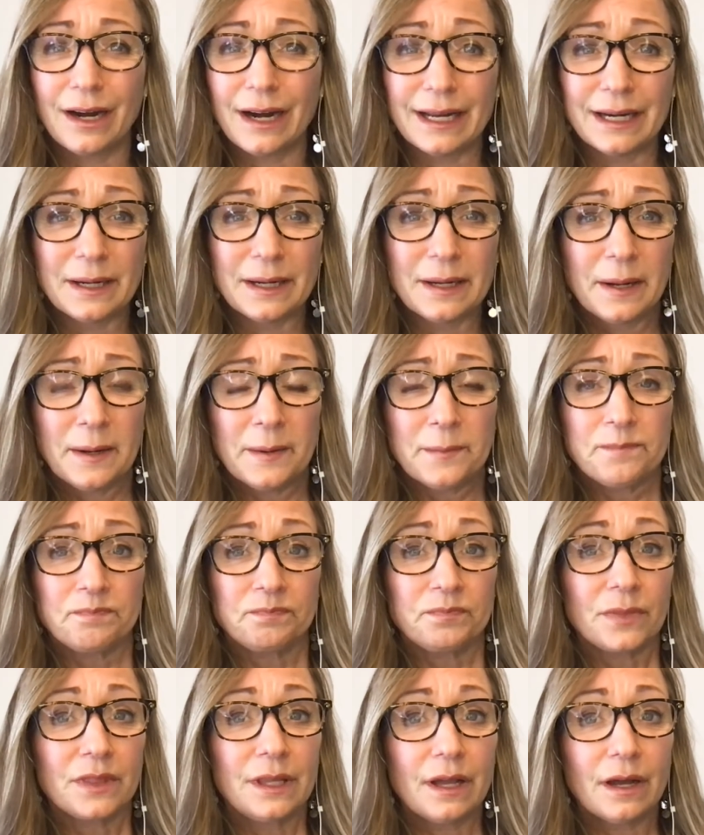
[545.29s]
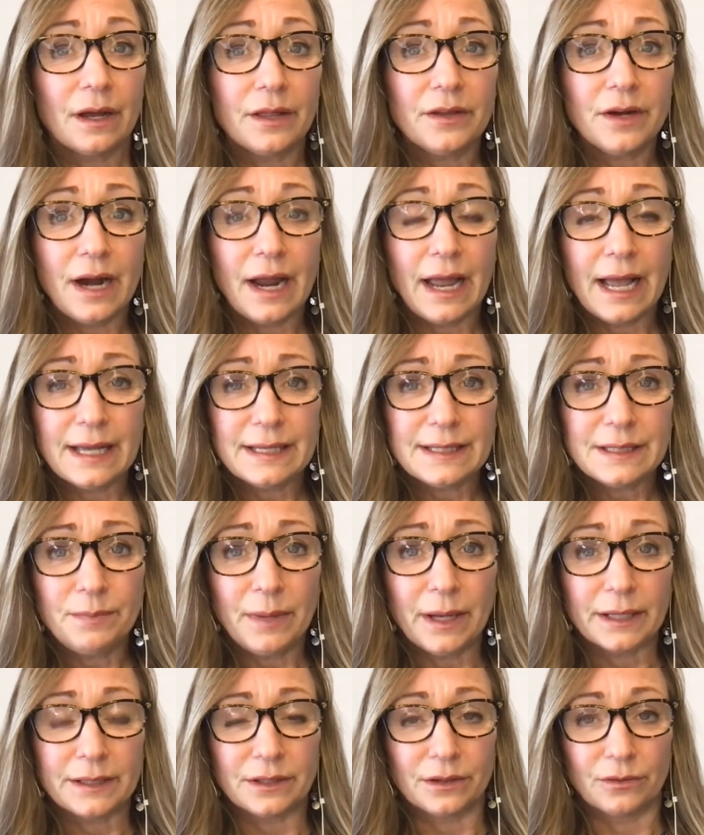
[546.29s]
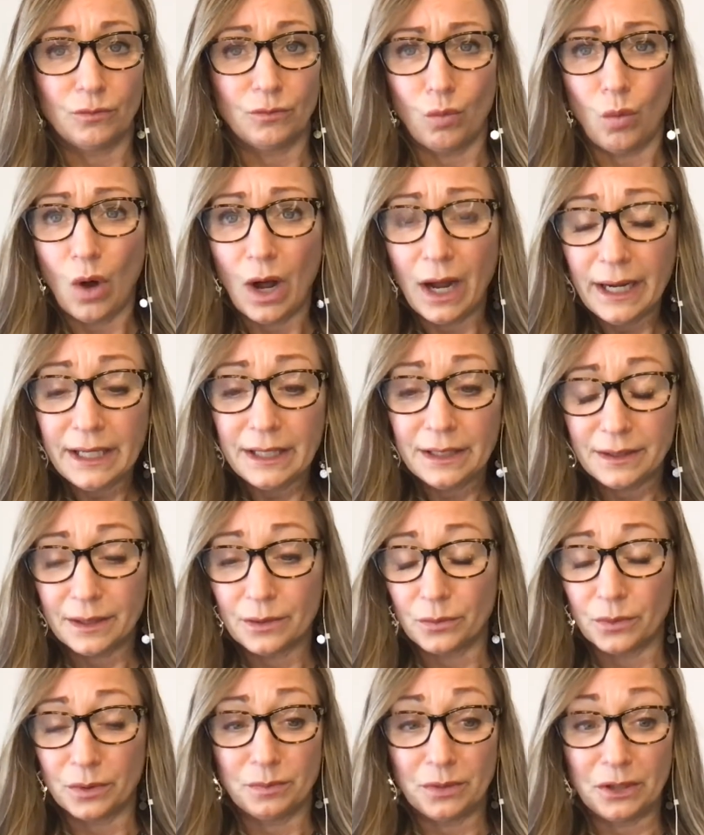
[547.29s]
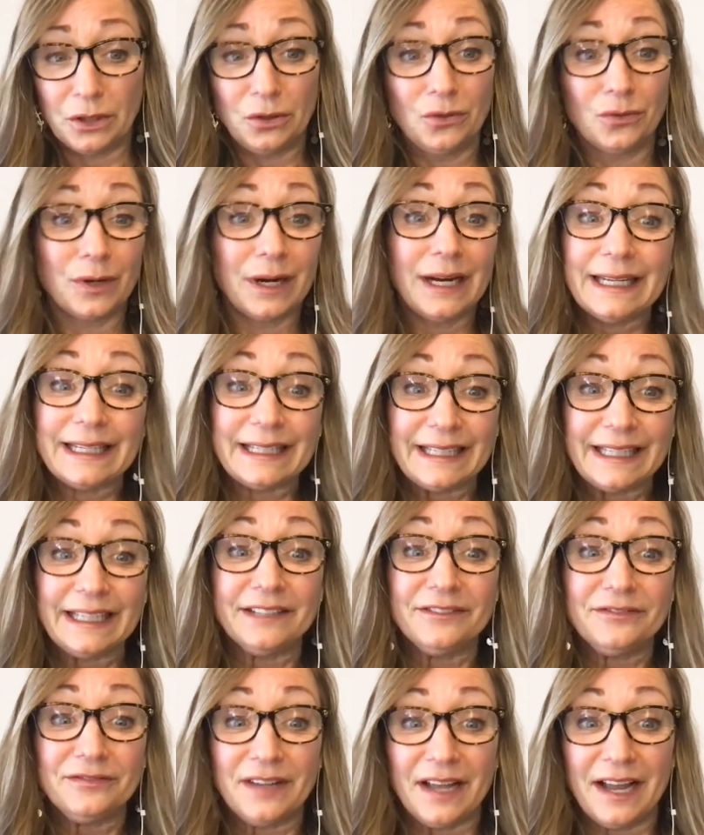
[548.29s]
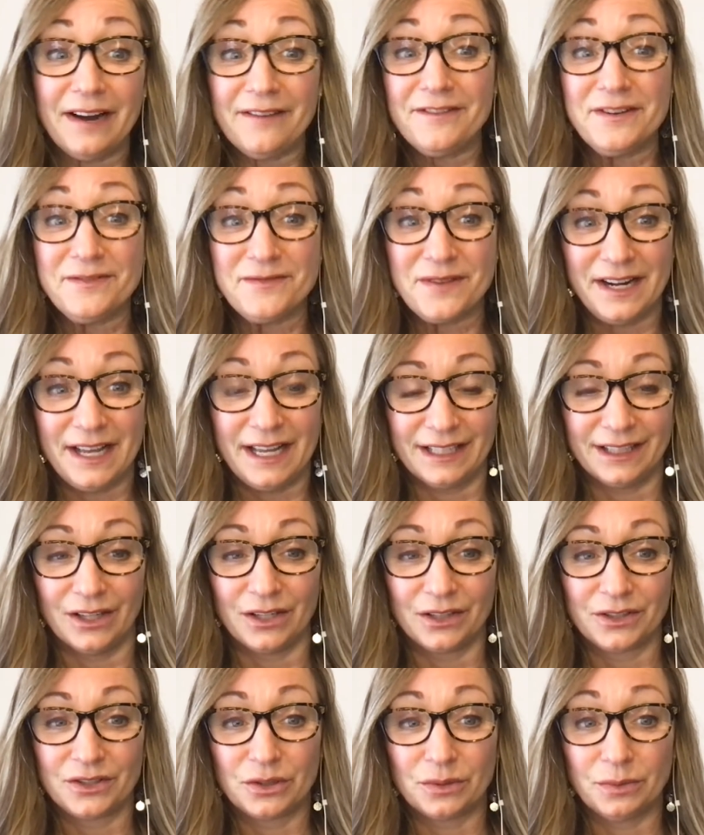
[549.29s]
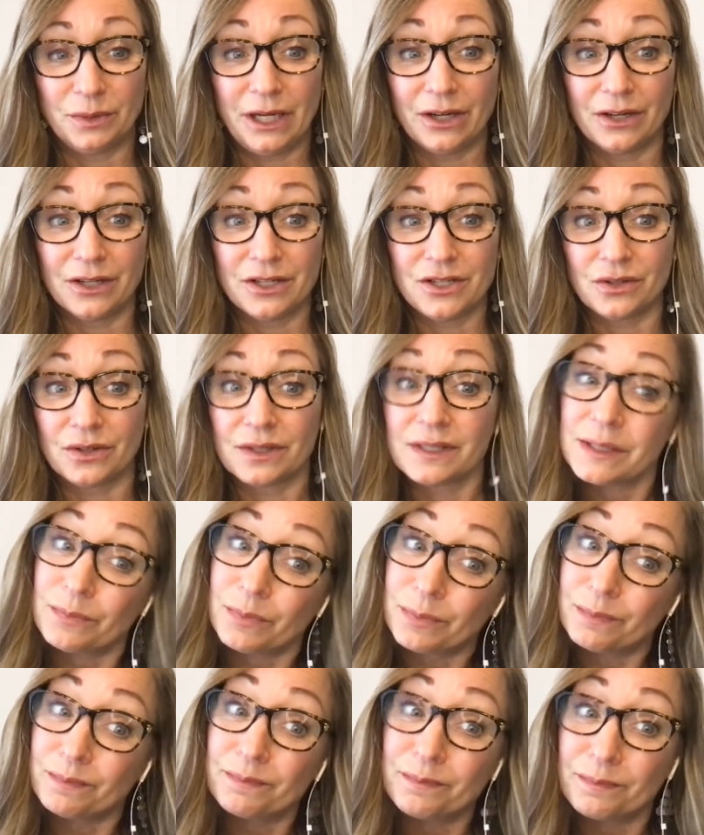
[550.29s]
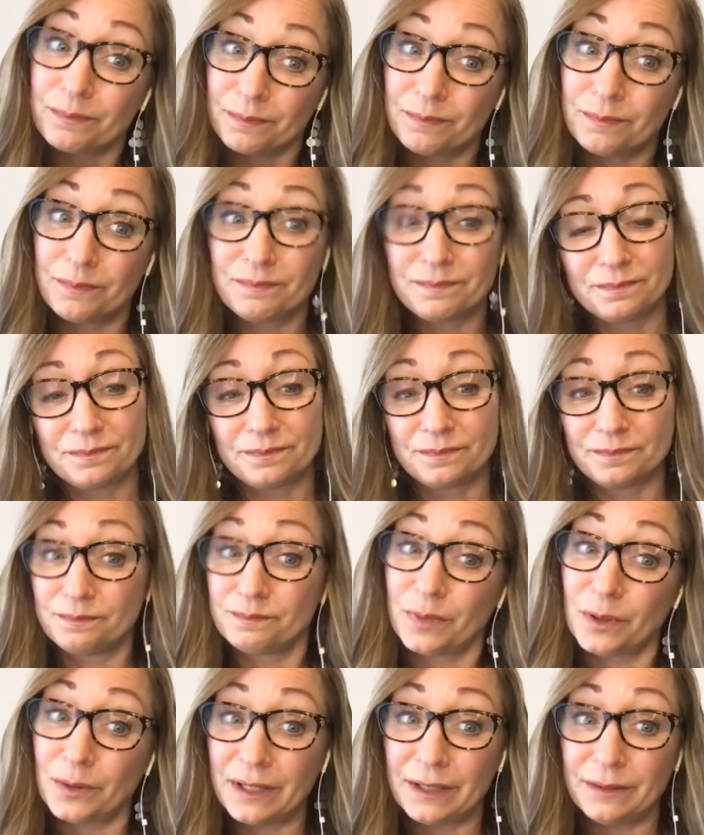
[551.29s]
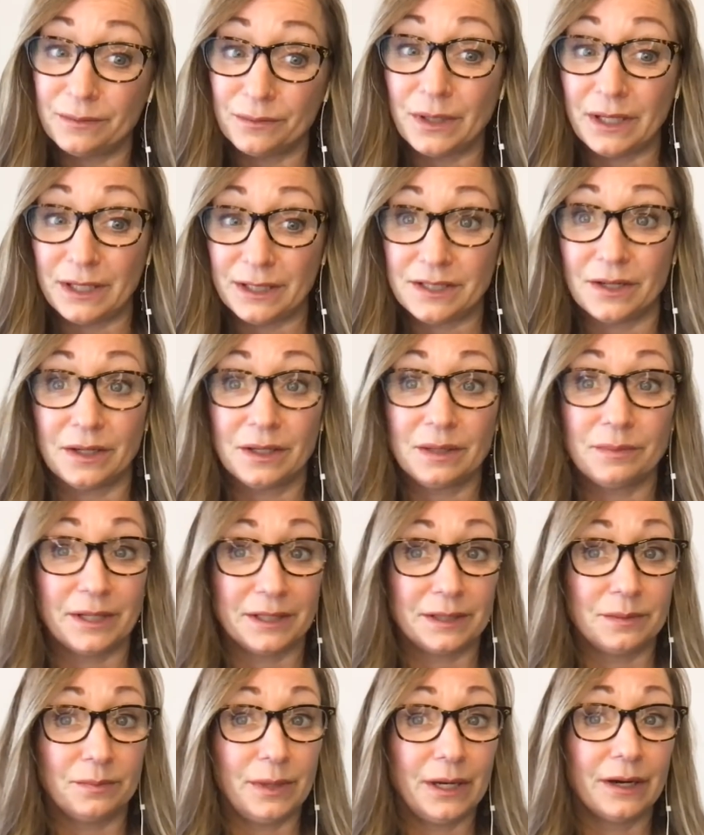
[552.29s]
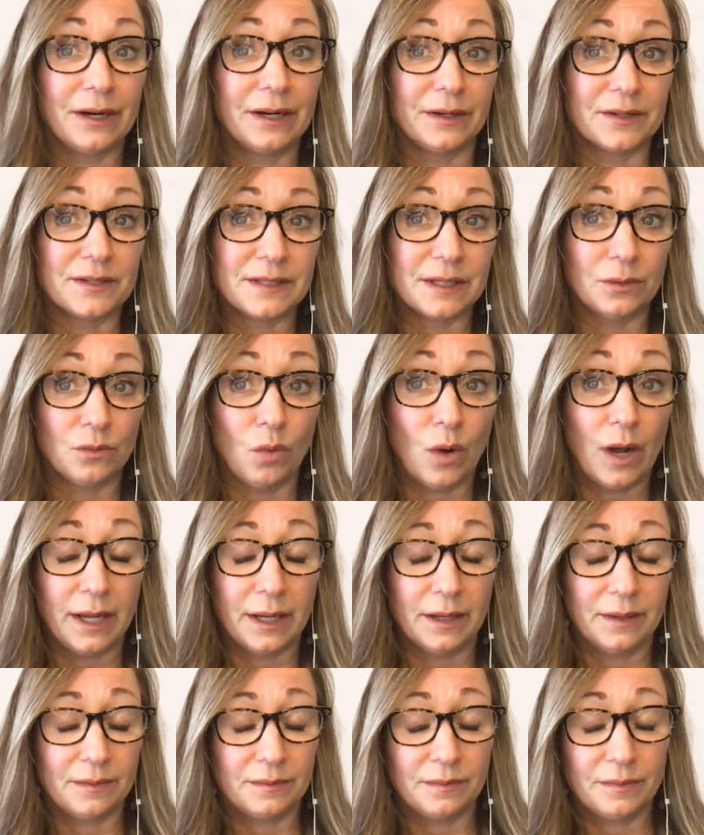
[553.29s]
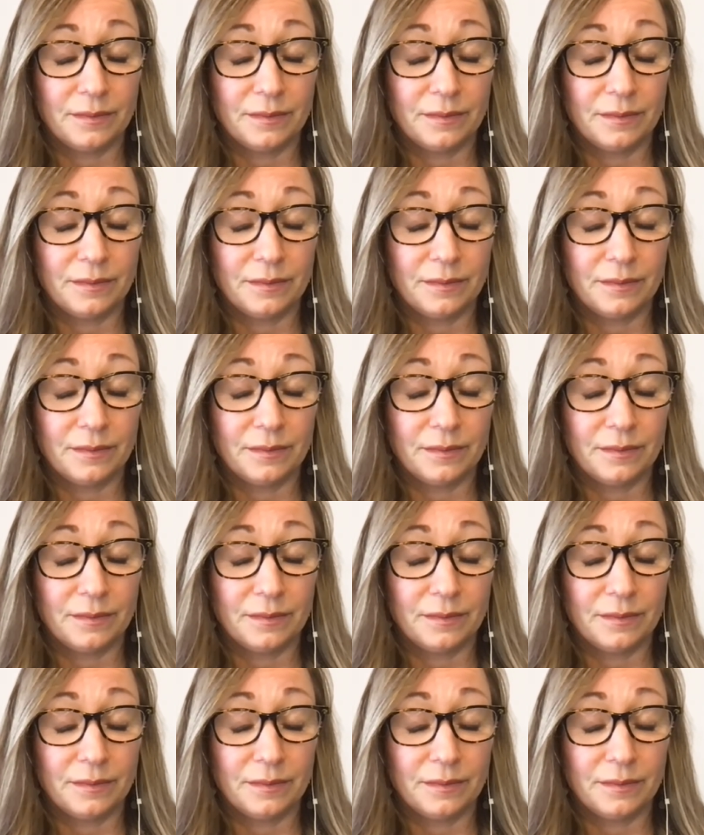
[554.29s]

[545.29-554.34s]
And the other aspect of why it would be great if everyone had long-term care insurance, but we could talk about the barriers and why